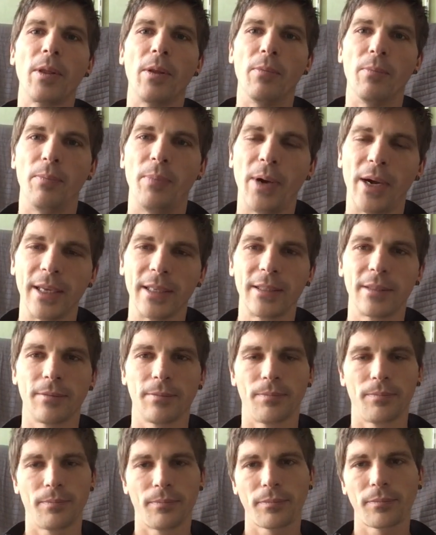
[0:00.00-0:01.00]
But
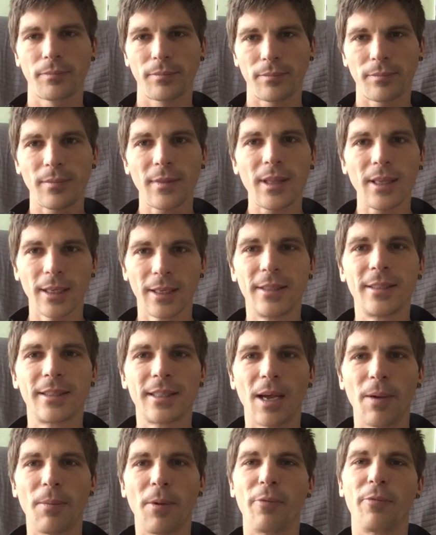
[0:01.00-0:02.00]
in
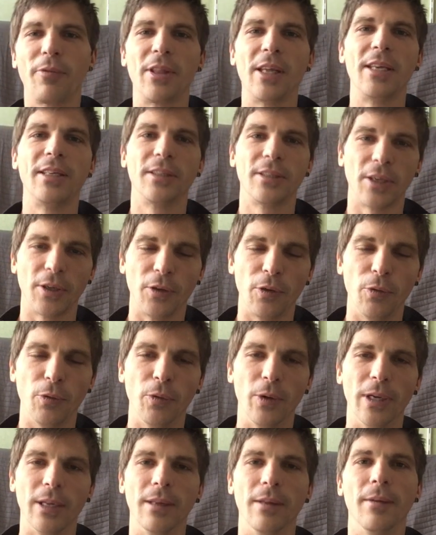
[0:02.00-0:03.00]
some of these, you
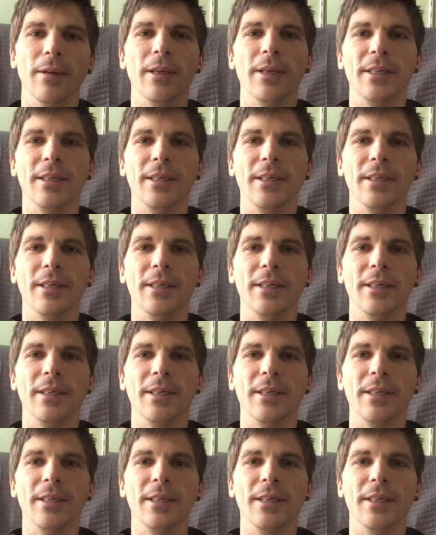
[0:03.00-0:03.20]
will.